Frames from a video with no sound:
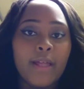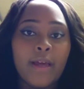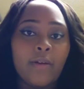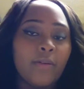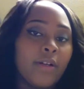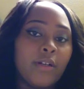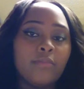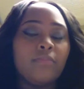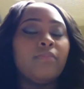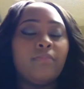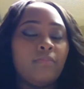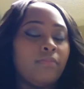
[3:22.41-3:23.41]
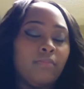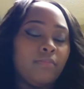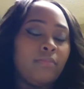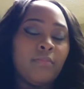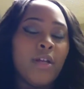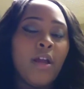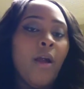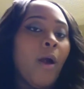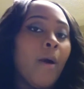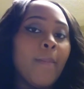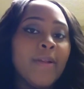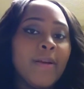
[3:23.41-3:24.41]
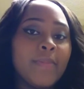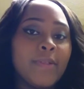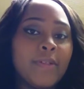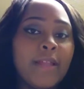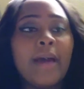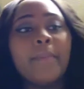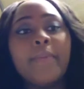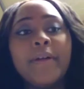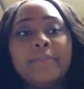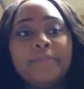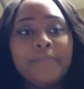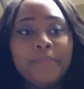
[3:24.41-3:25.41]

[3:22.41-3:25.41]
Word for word: that or don't hold me up to that. But